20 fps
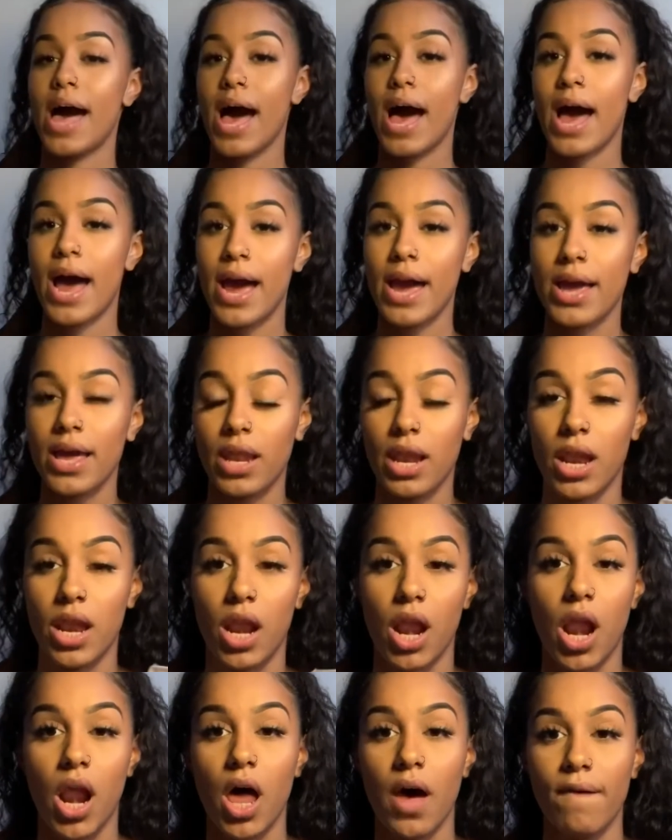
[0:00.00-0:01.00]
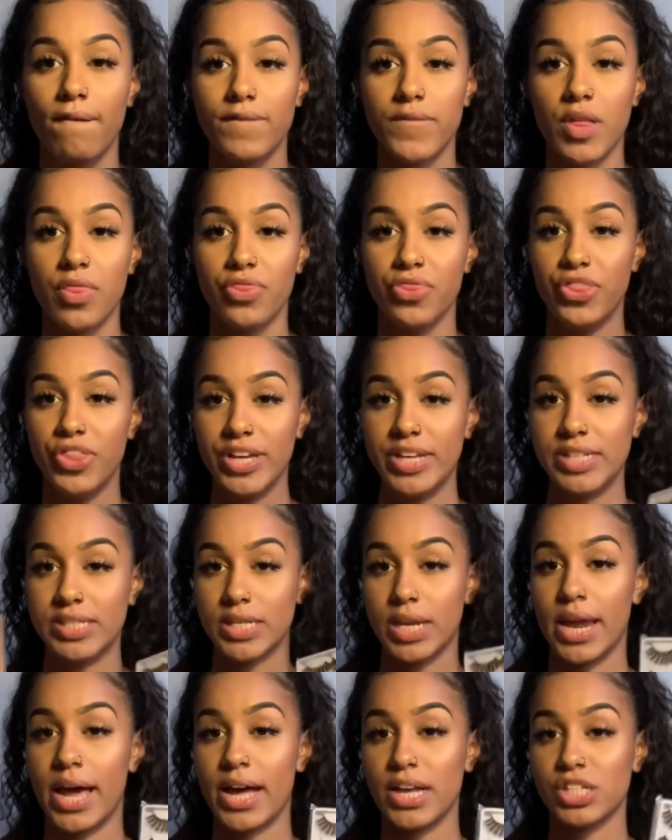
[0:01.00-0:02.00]
I love these
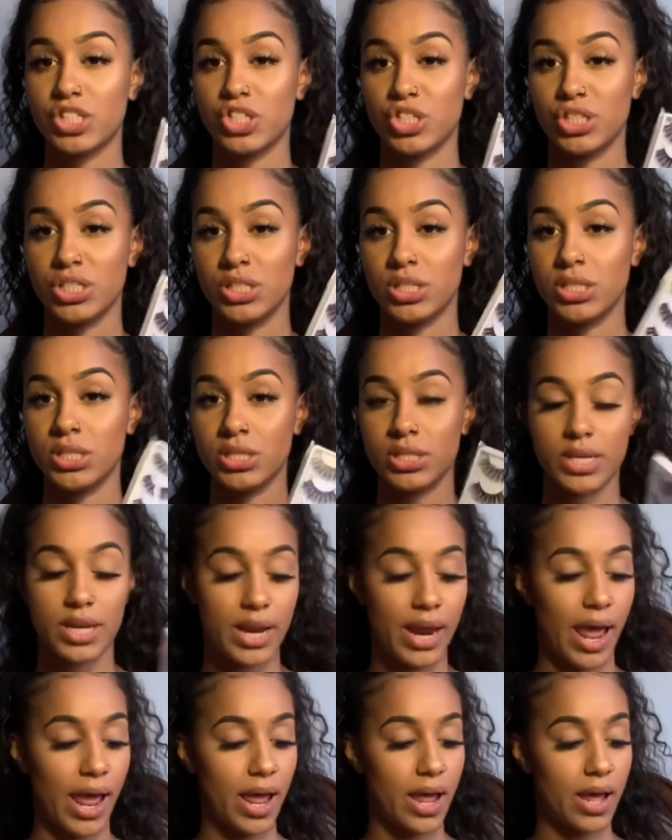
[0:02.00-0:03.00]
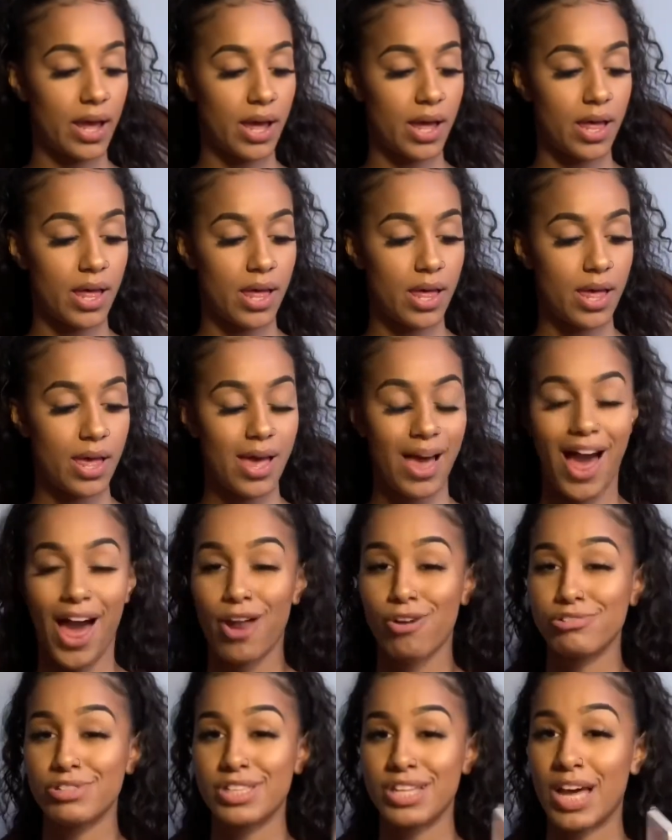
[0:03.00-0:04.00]
lashes. Like, I
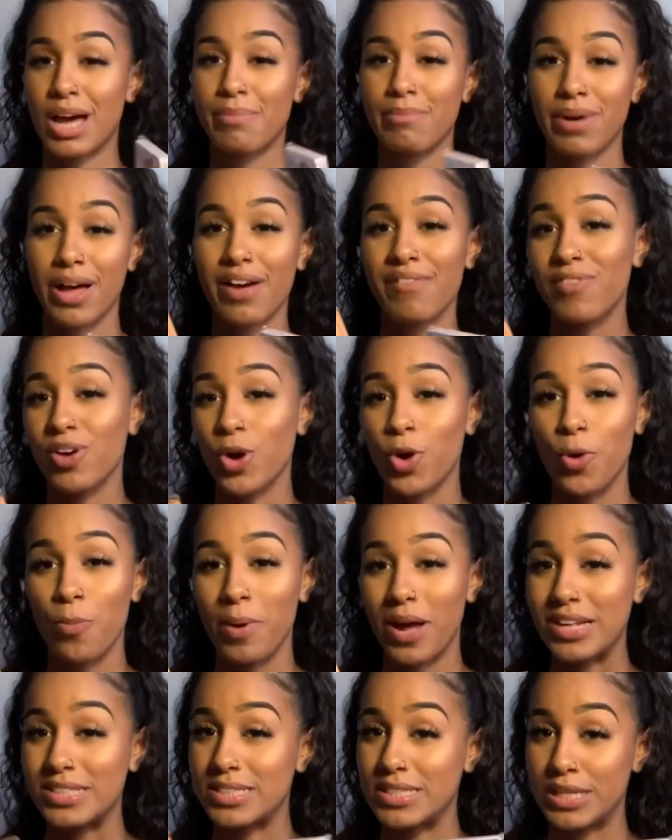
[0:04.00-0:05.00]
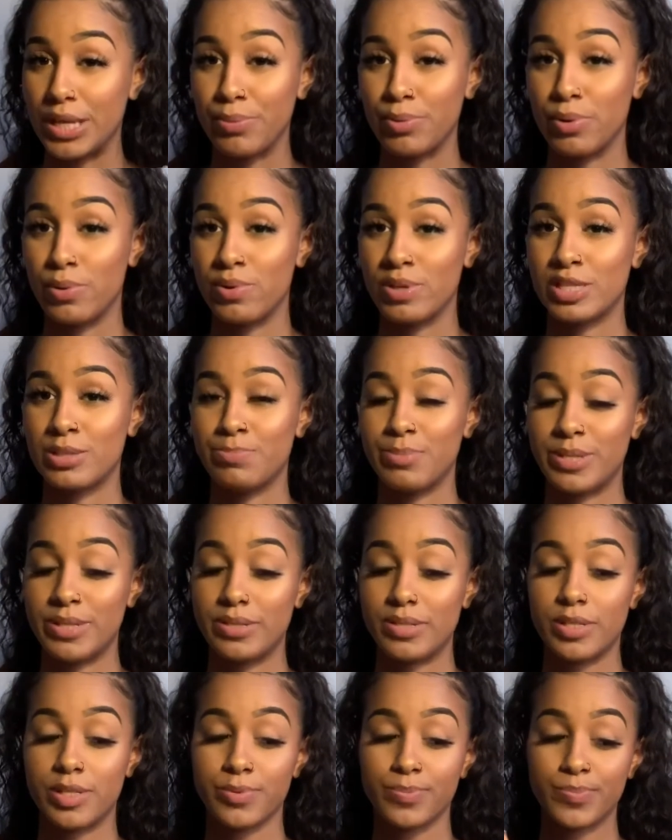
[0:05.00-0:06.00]
don't think I'm gonna ever go back to the
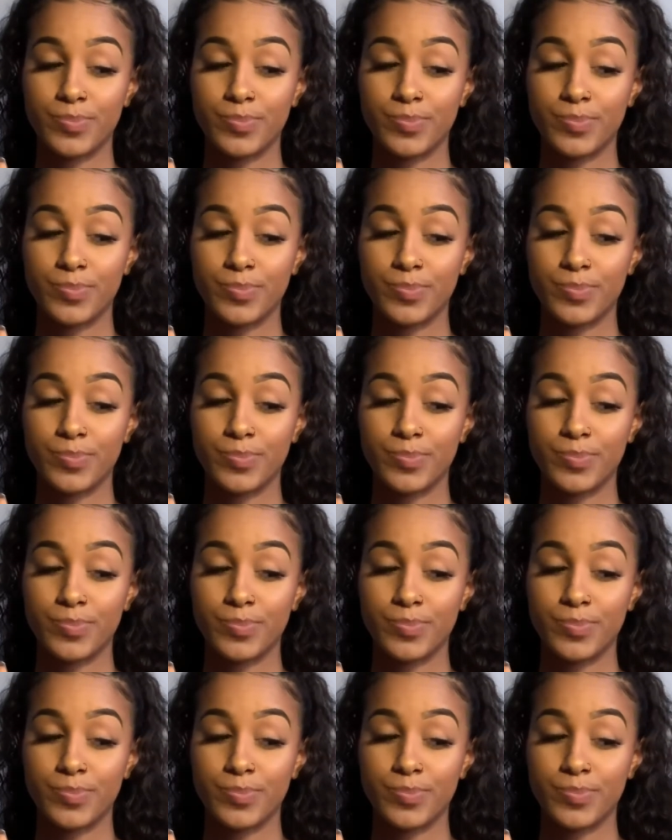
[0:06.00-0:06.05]
USBs.